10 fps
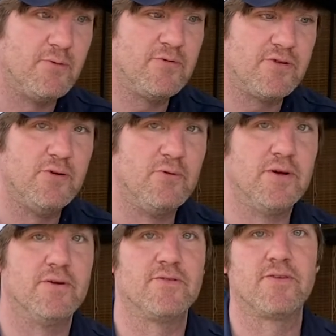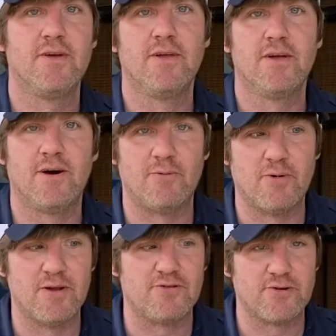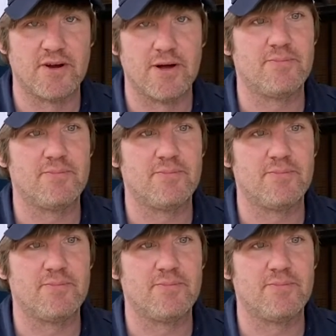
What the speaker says: two wheels on one trip,